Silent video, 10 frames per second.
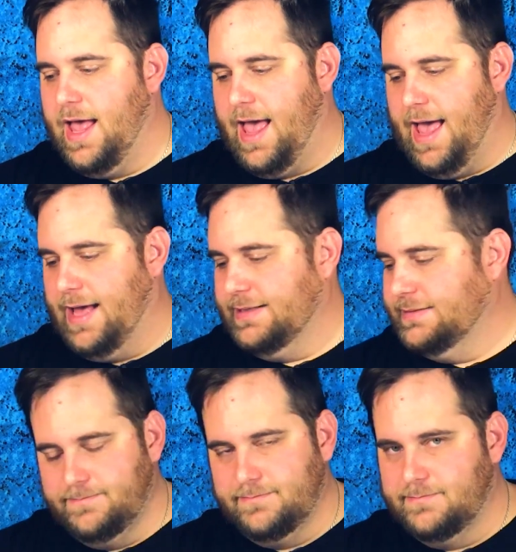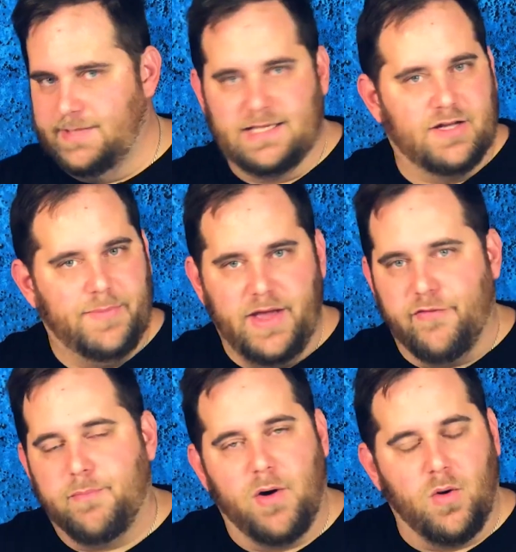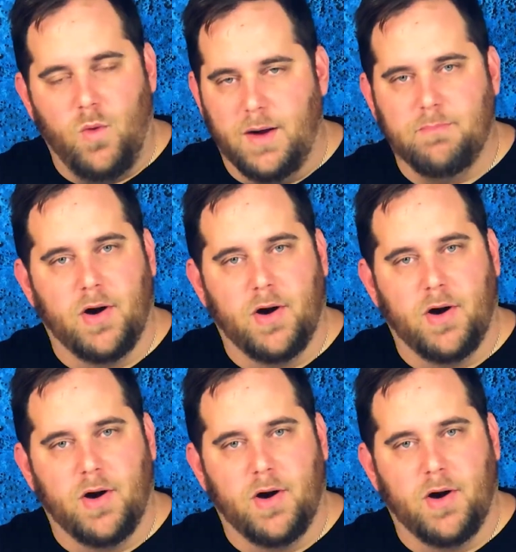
And that's going to be it for part 1.